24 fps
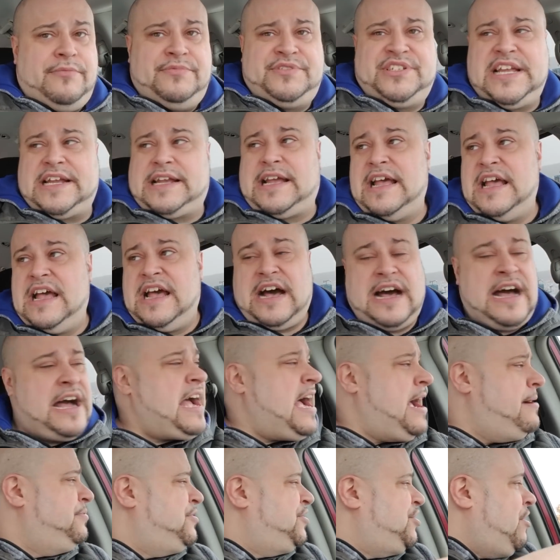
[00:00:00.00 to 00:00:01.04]
It's like,
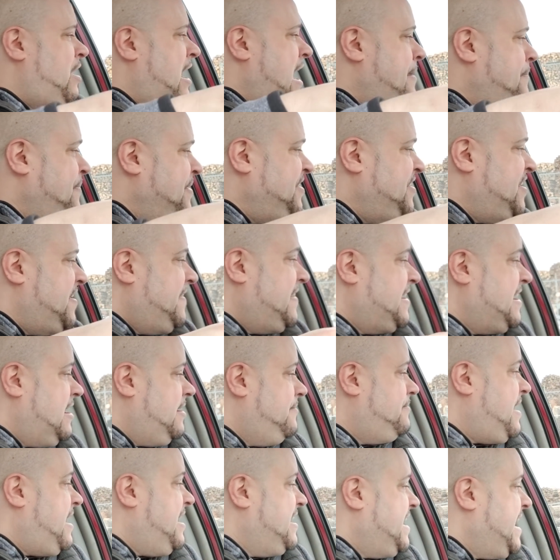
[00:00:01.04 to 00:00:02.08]
I'm so happy that
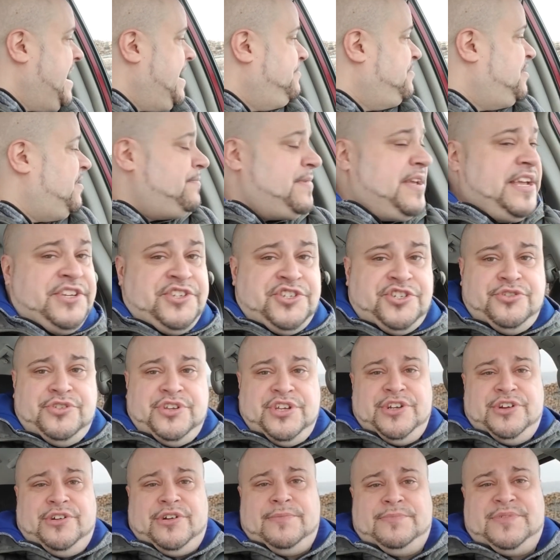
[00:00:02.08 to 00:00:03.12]
I came to meet you.
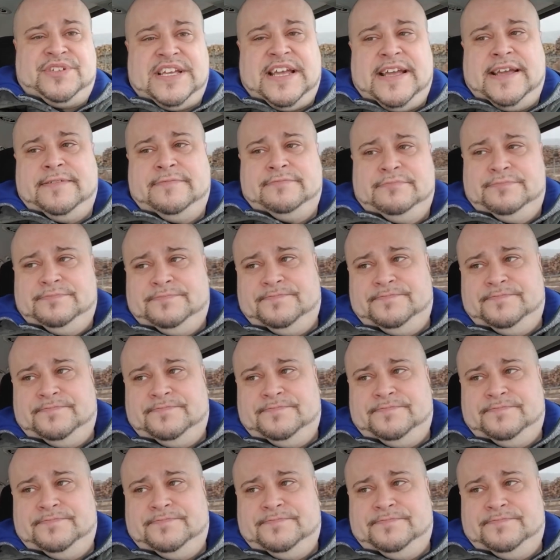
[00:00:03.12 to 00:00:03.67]
You know what I'm saying?